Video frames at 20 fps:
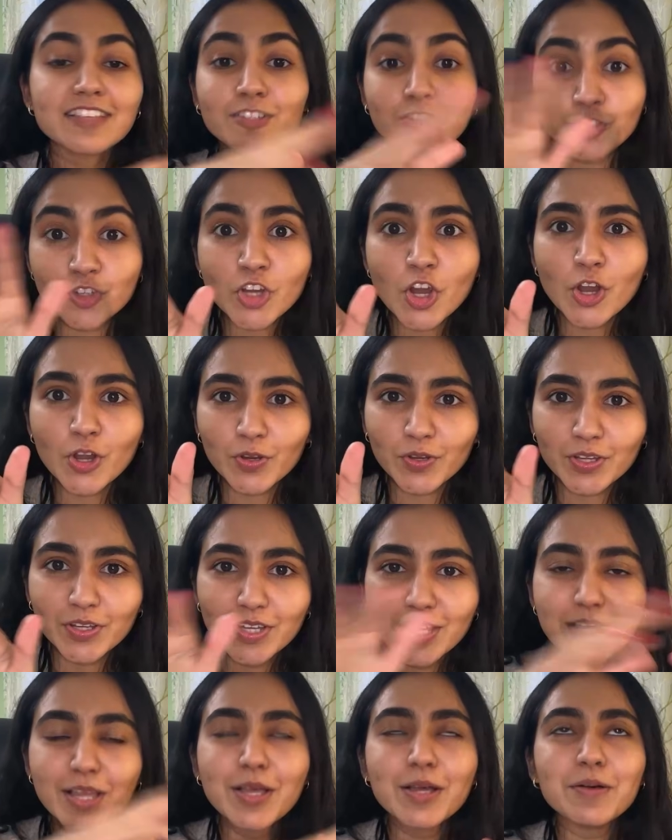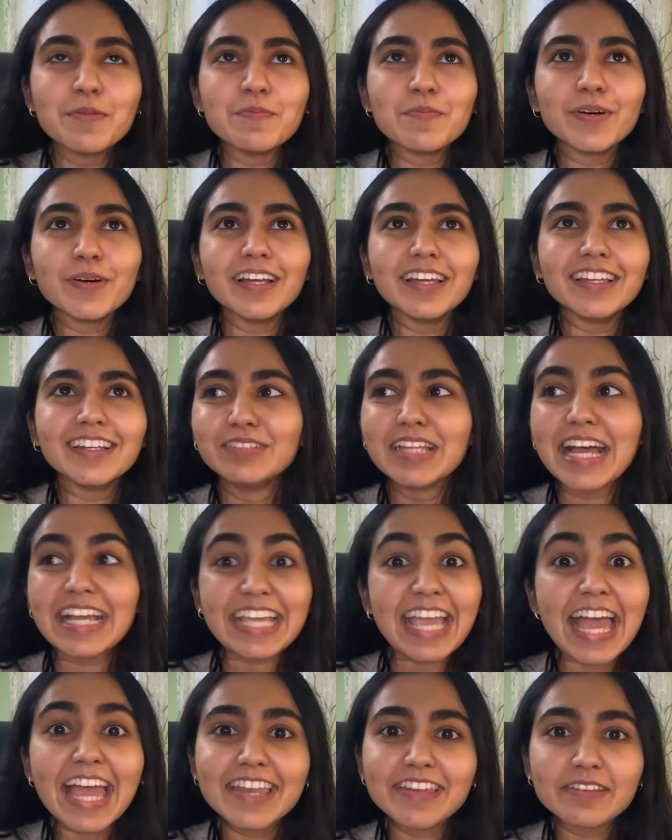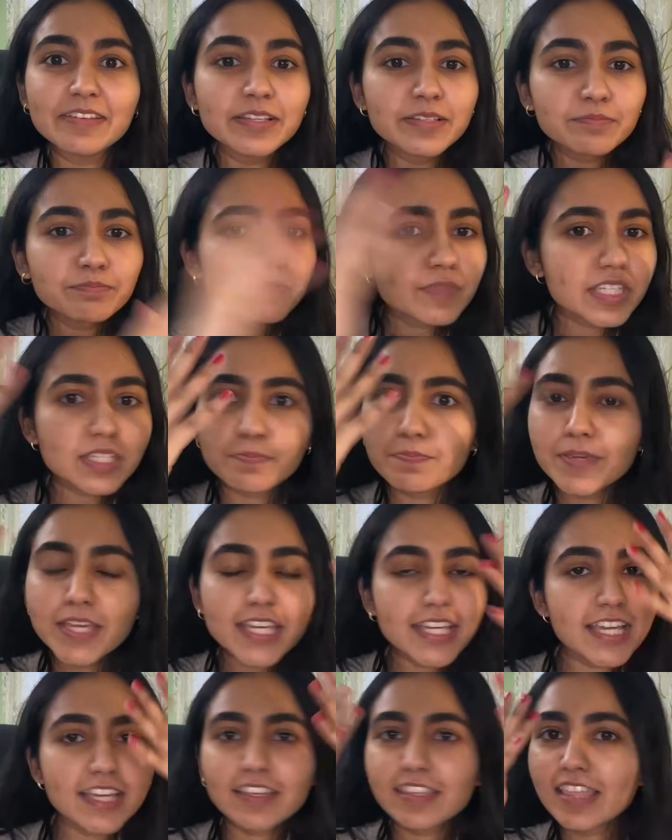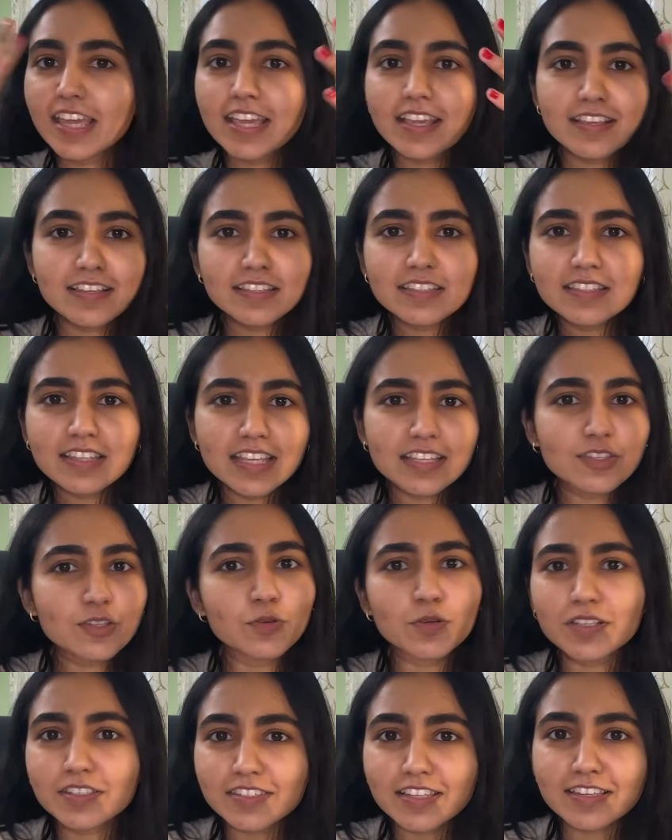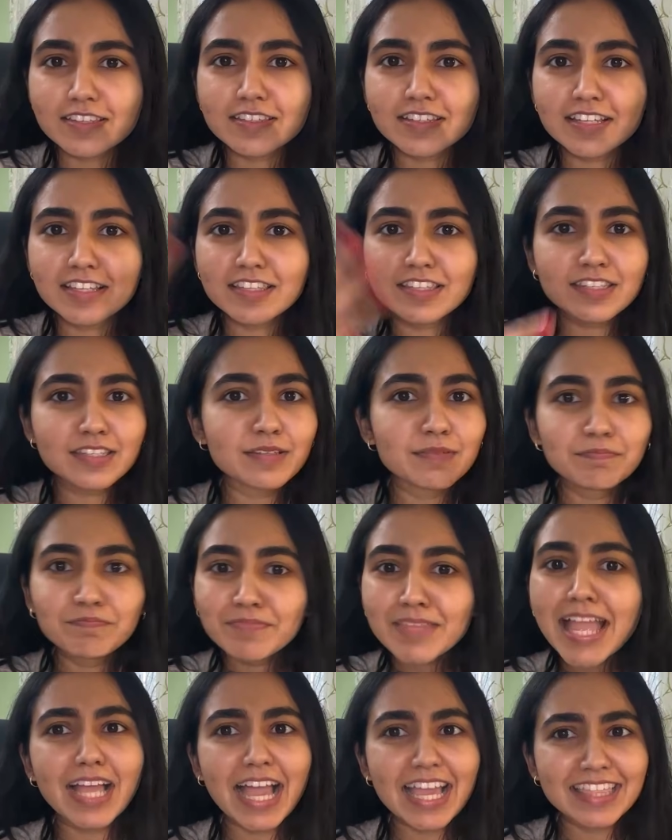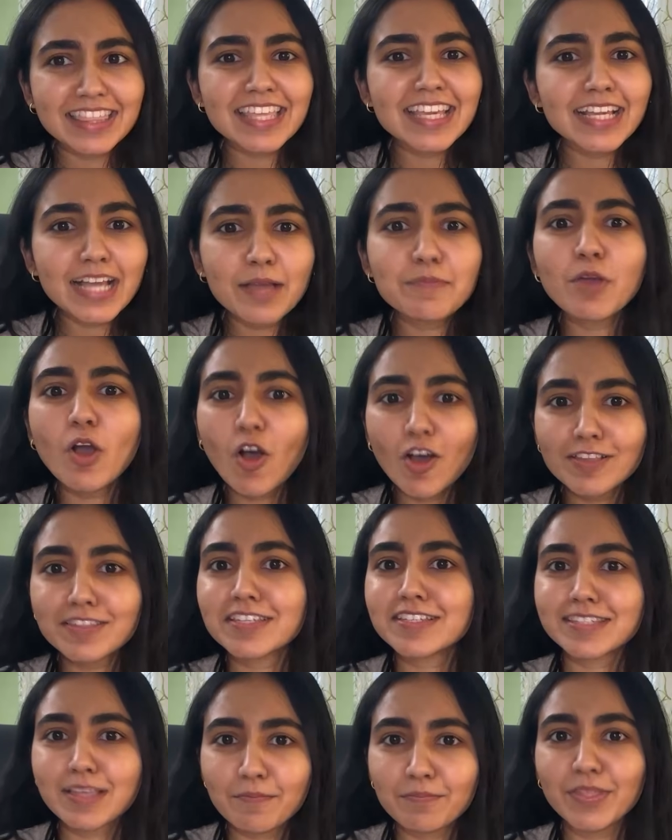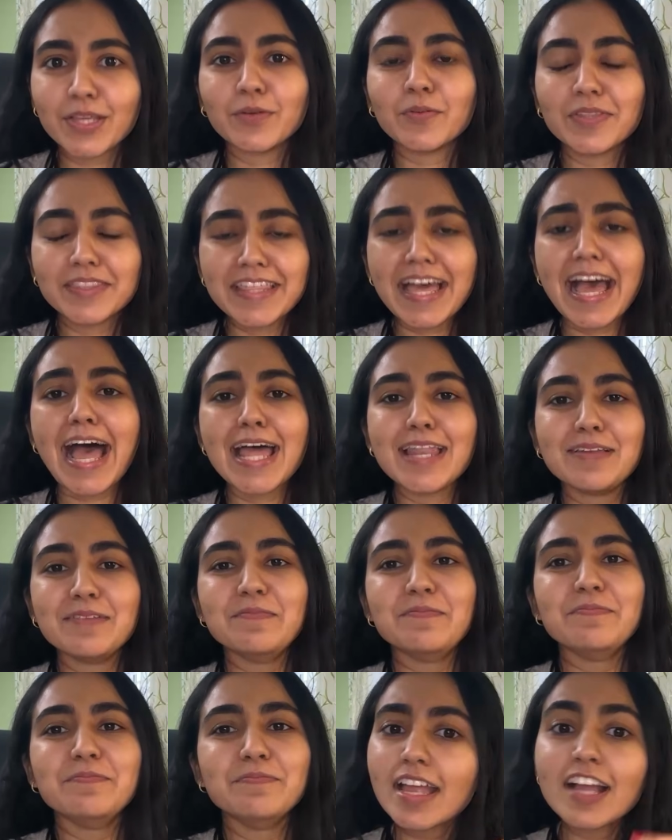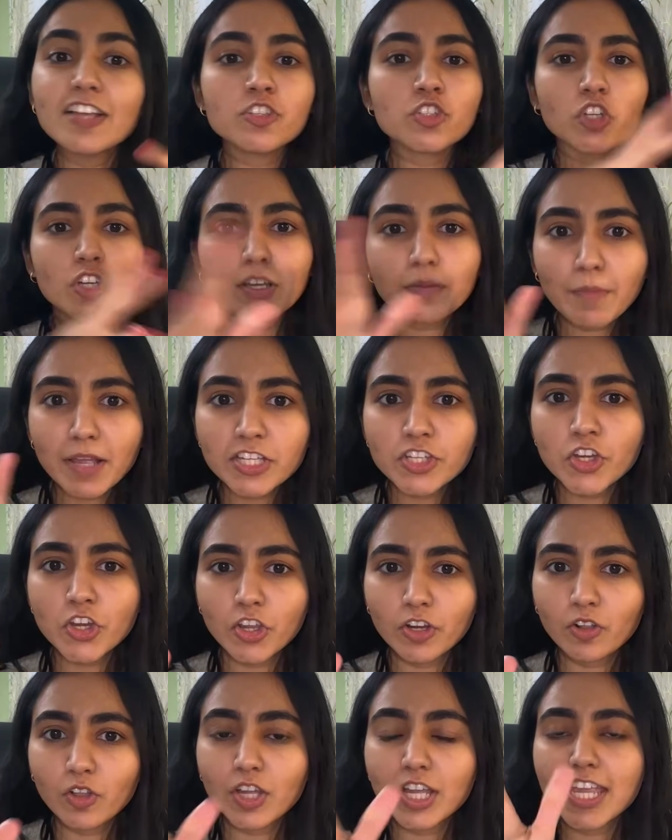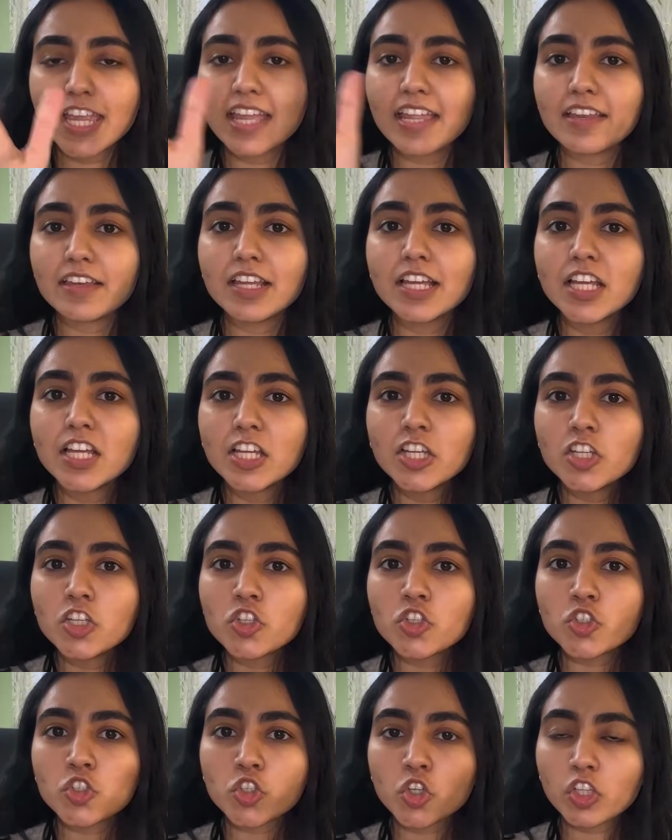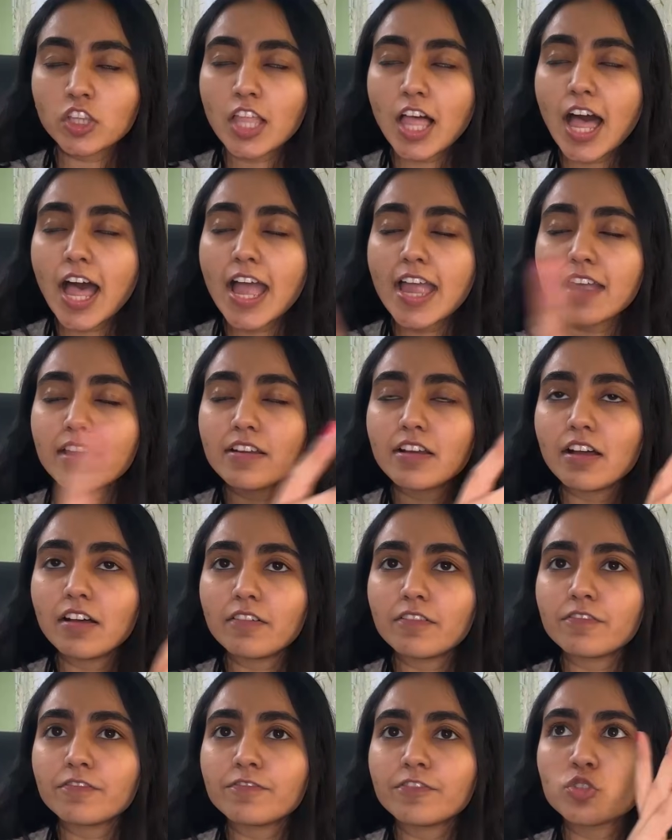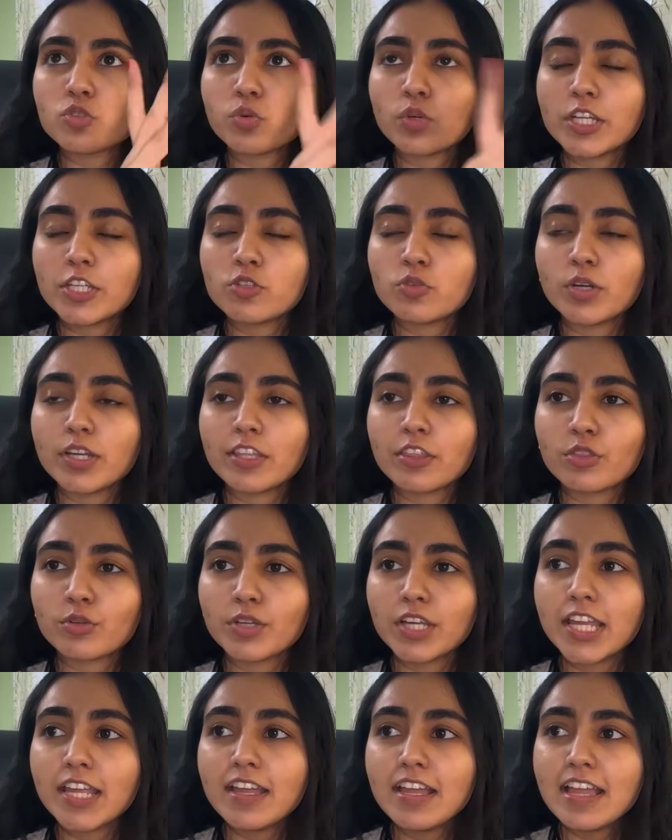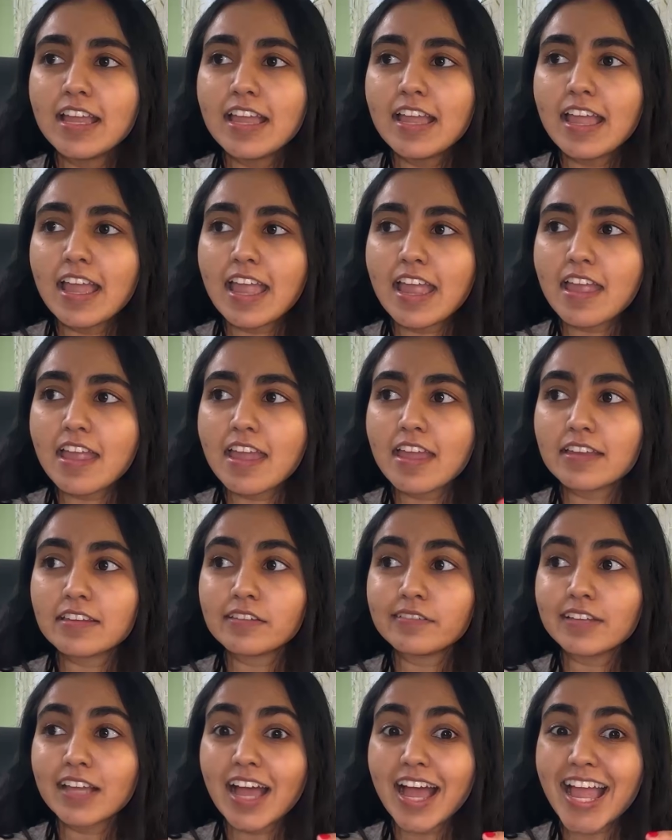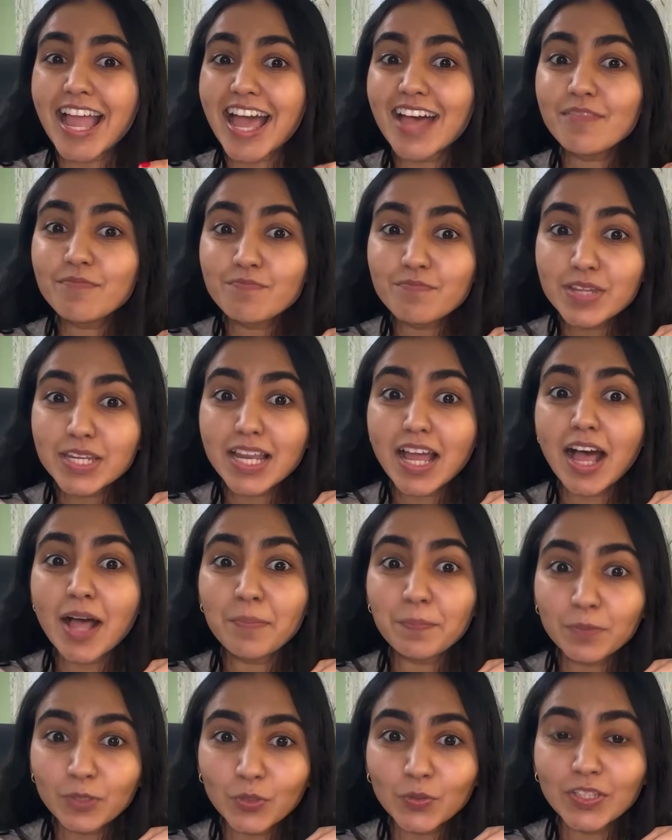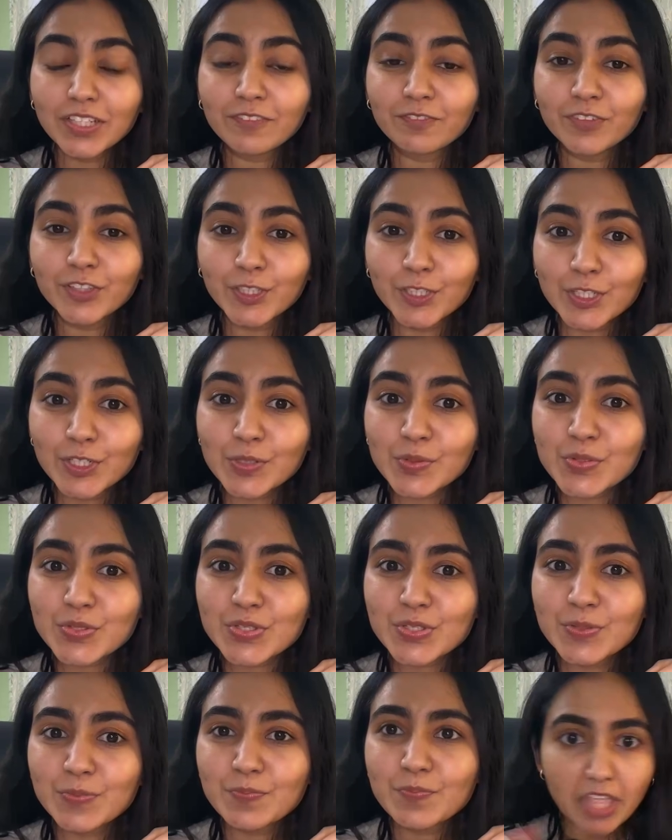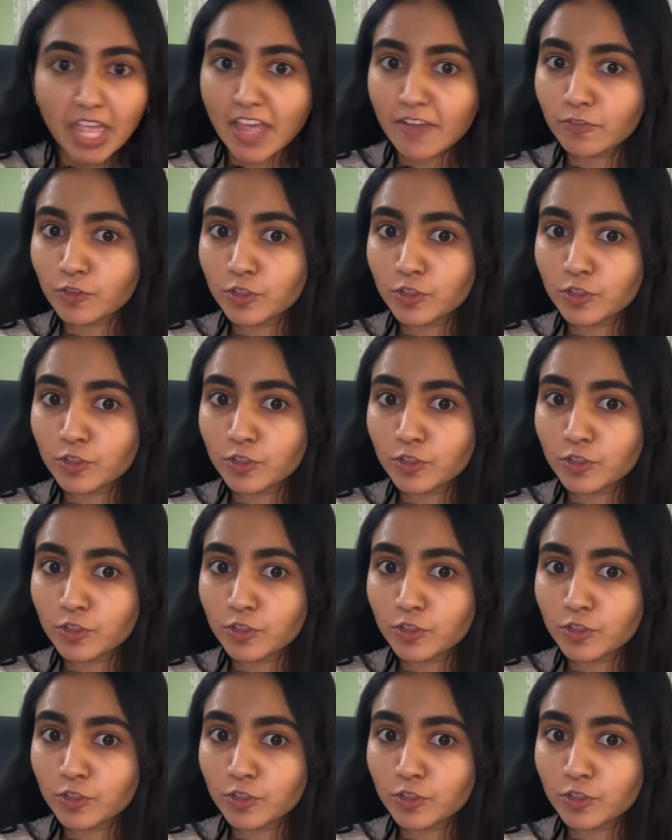a joke. But again, speaking things into existence, I think I'm onto something with that. I started my channel in July of 2023, and I have been uploading videos ever